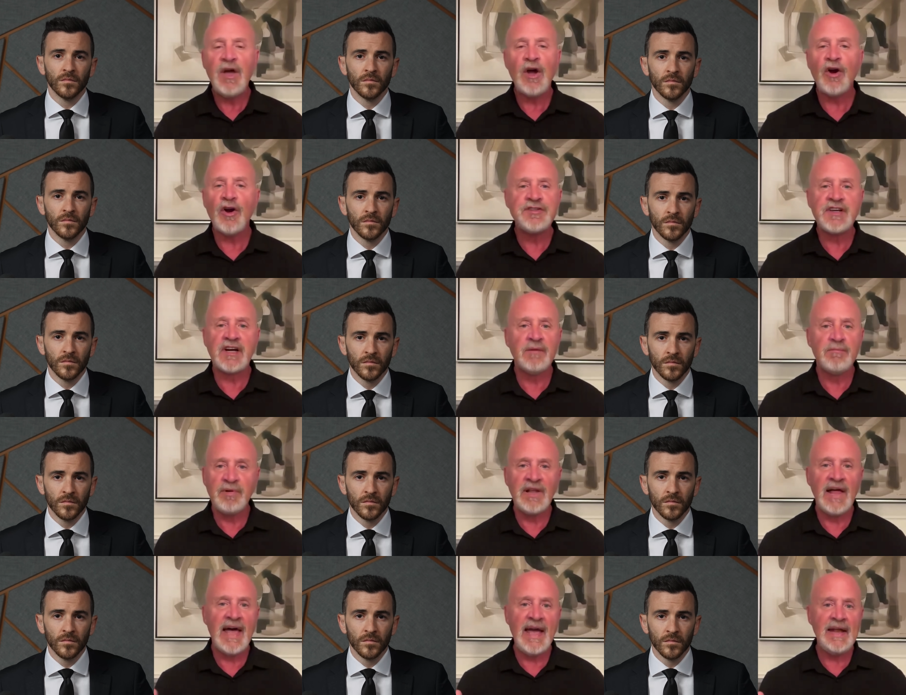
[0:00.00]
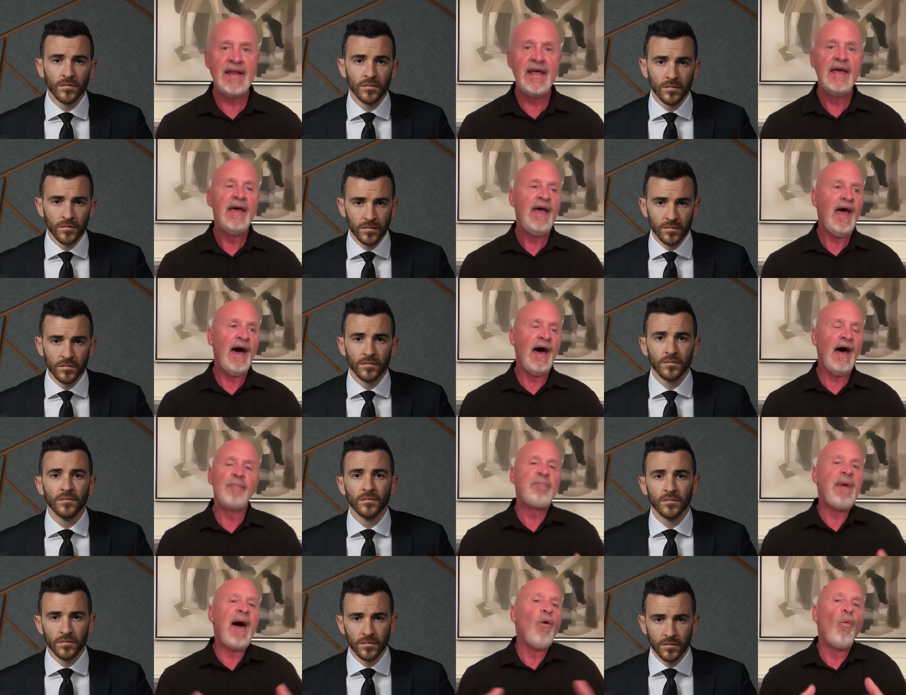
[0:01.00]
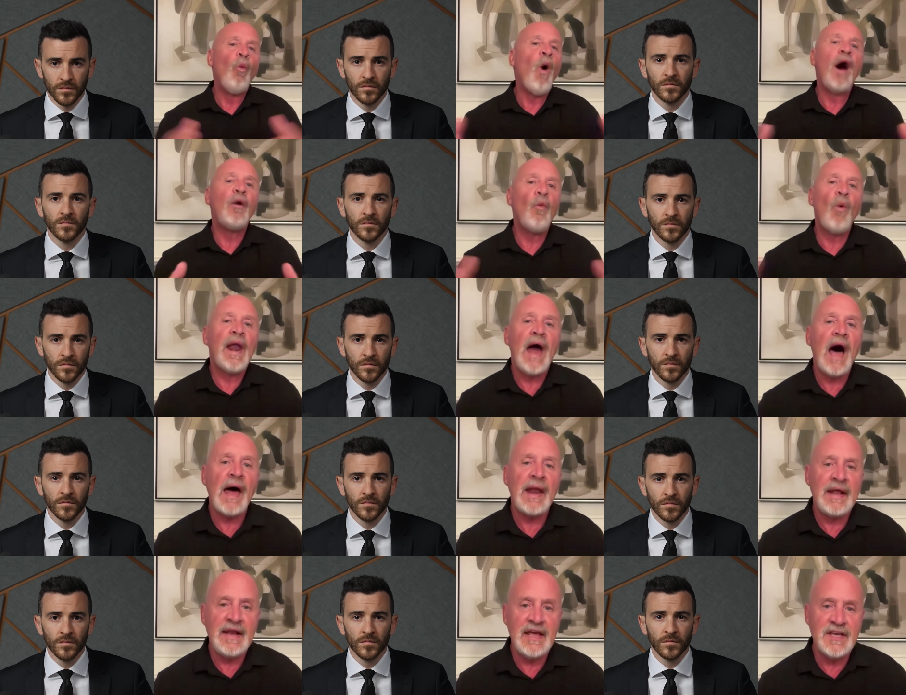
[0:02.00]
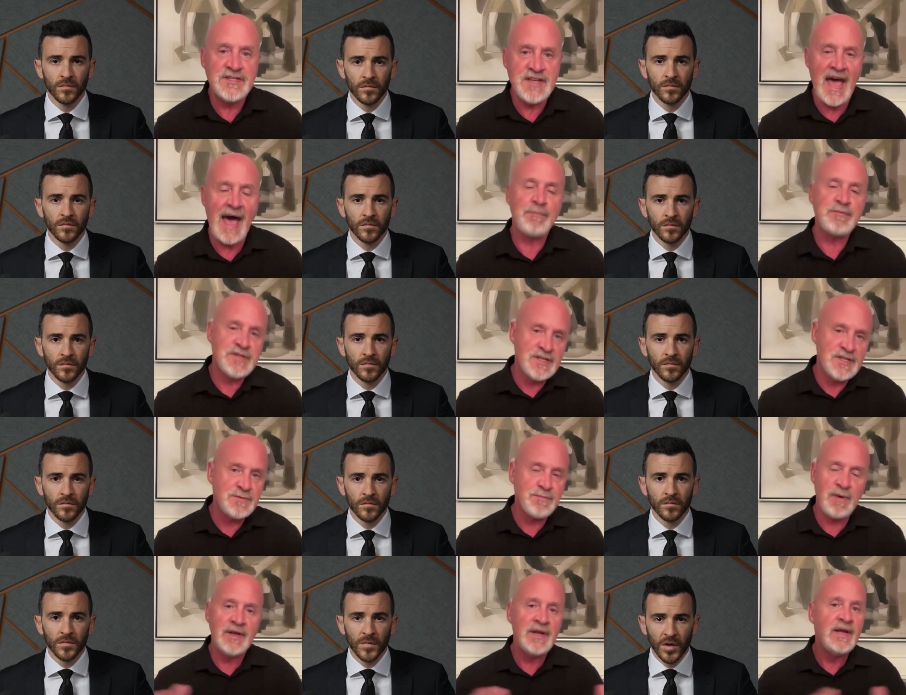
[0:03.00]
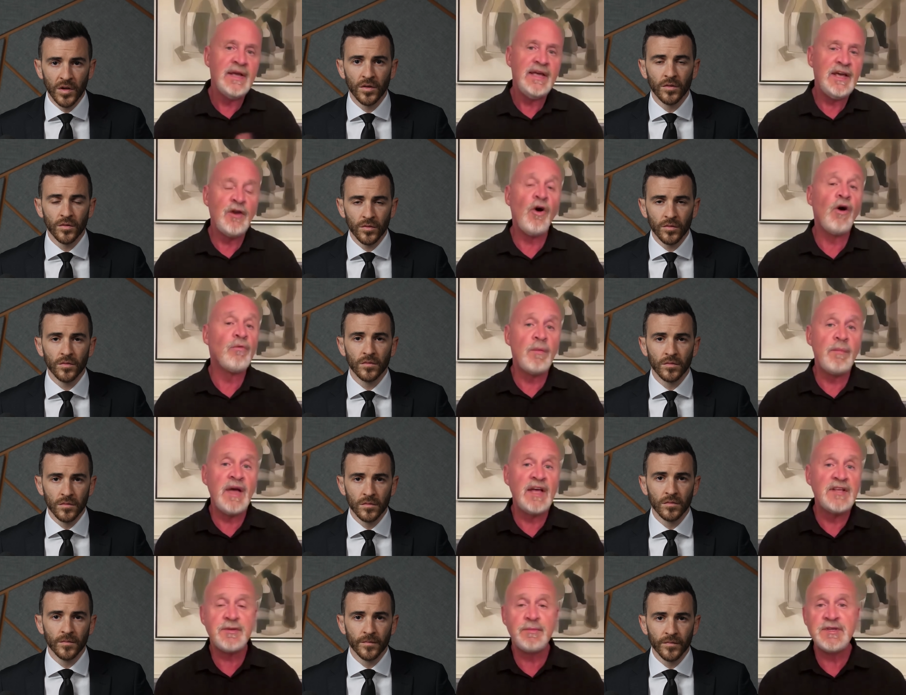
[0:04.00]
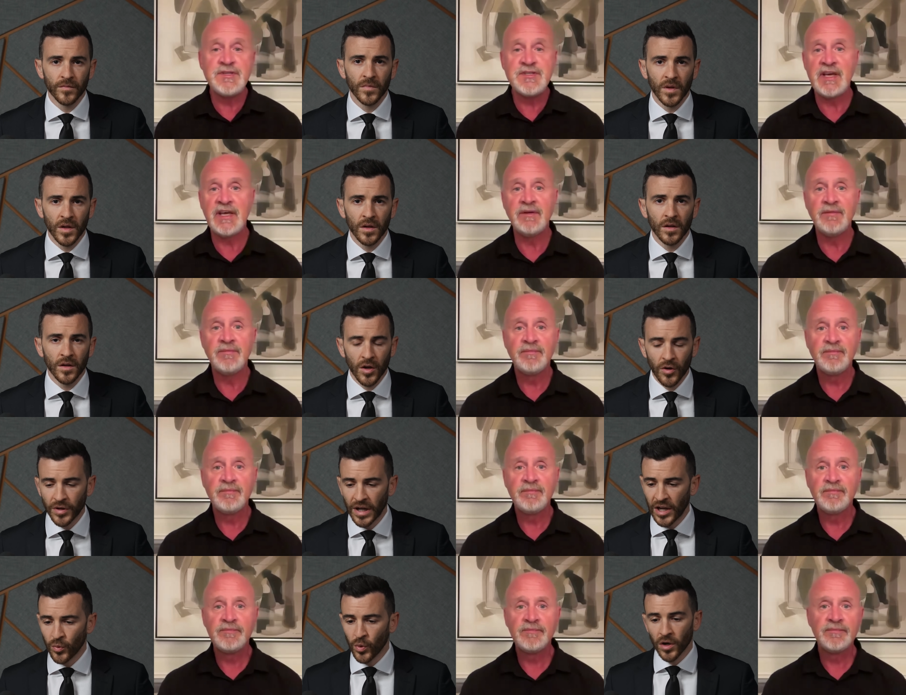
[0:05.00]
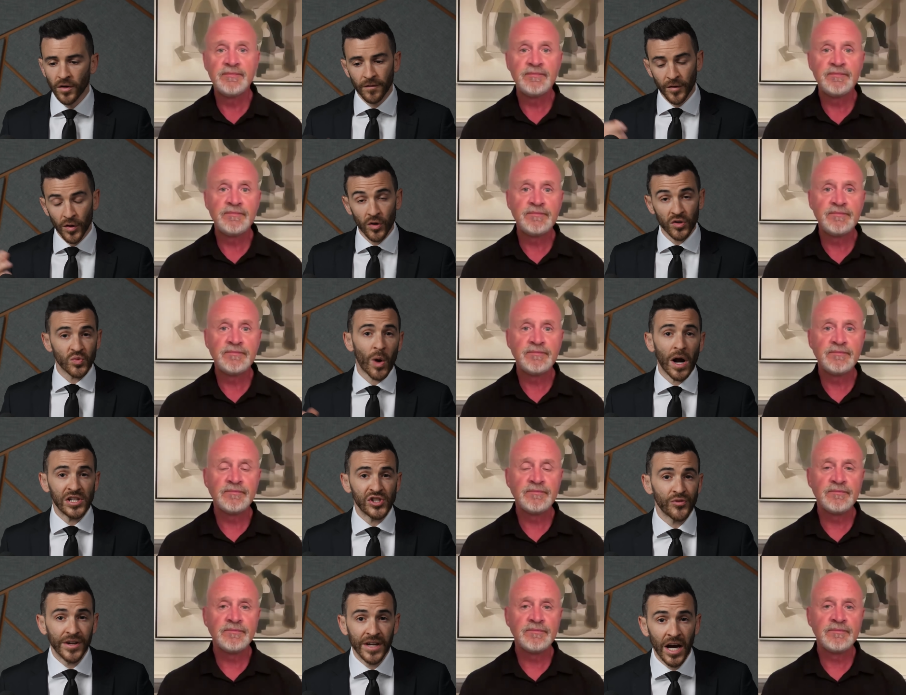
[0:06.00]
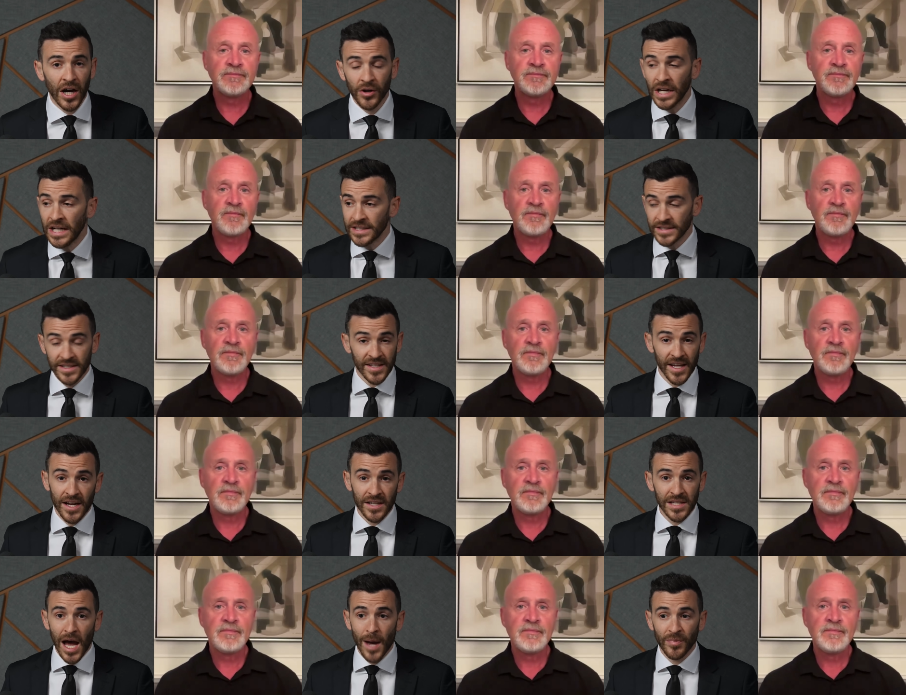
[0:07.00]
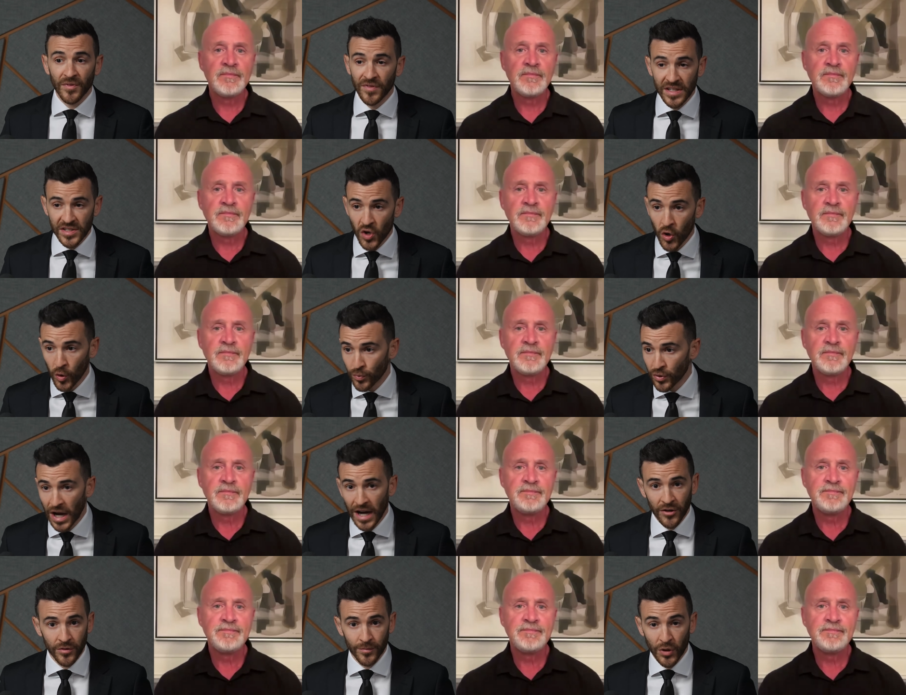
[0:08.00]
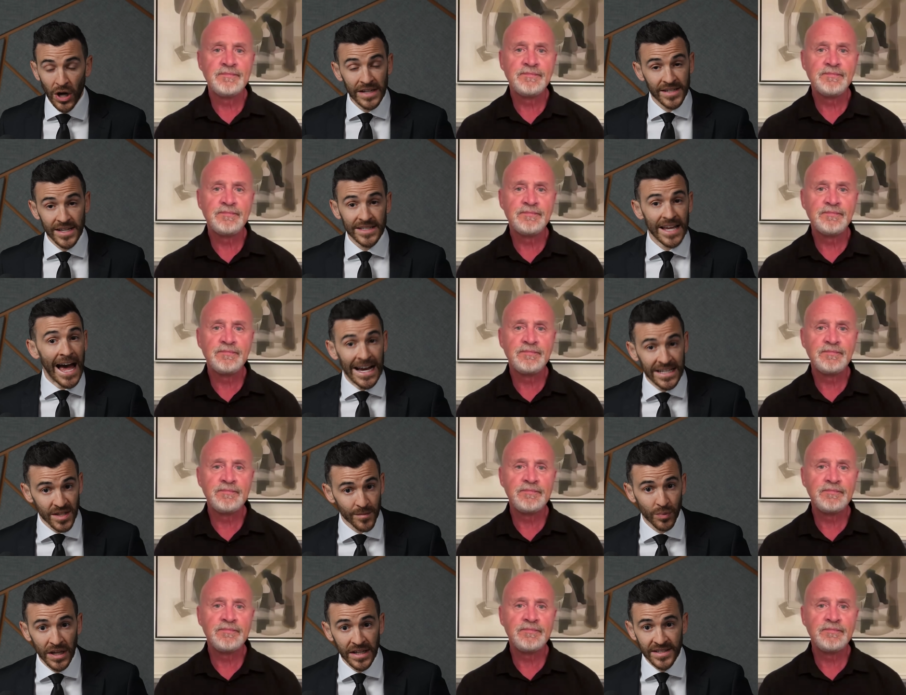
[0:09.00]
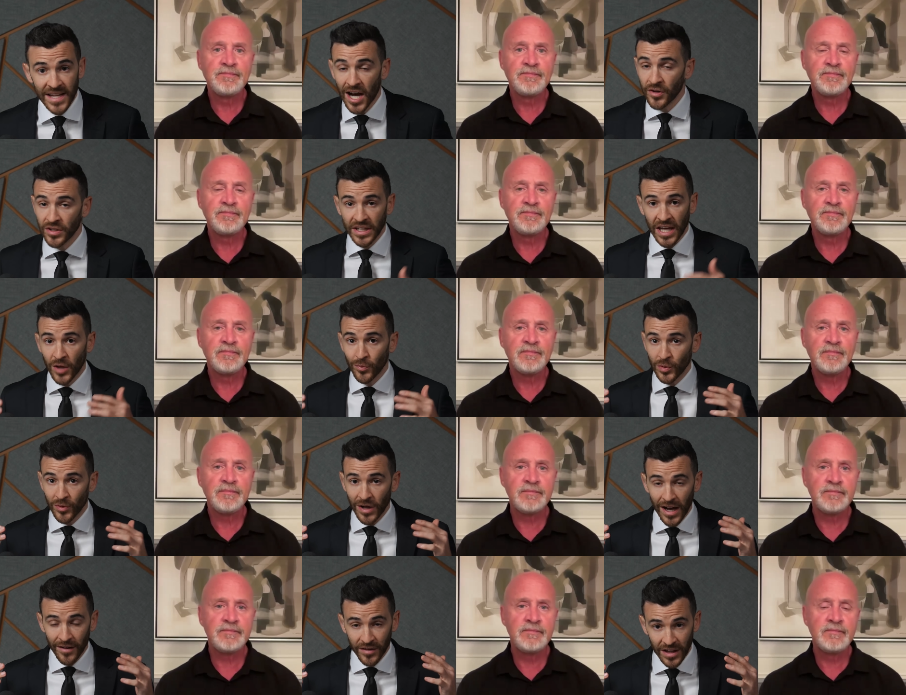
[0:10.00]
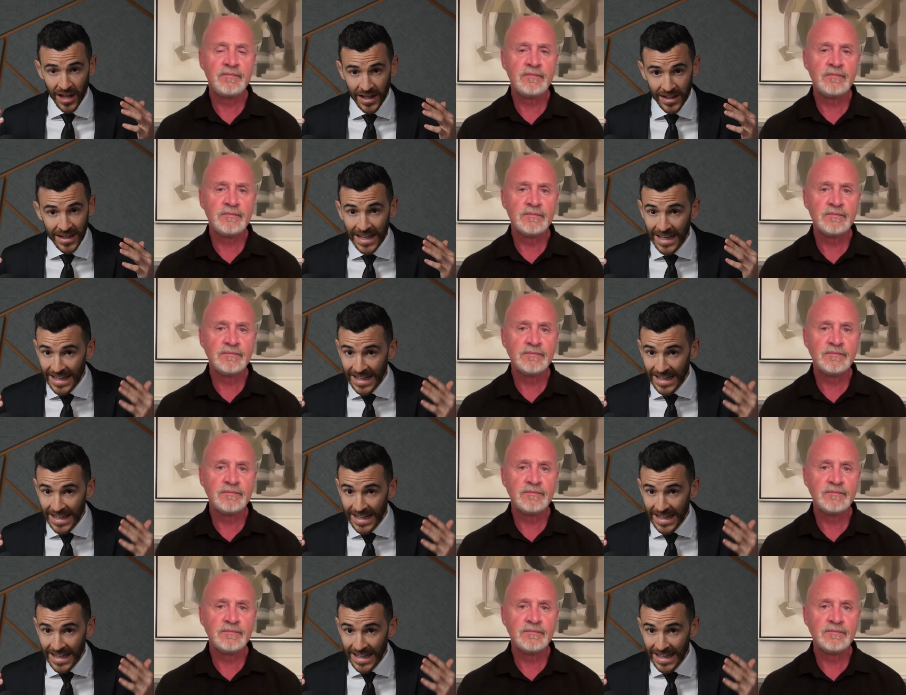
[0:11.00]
Speaker 1: be heard to complain uh, about what went on in his absence. But it all remains to be seen.
Speaker 2: Okay, well, for those watching right now, to stay on top of this whole prog- process as it plays out, and again, we will have Glenn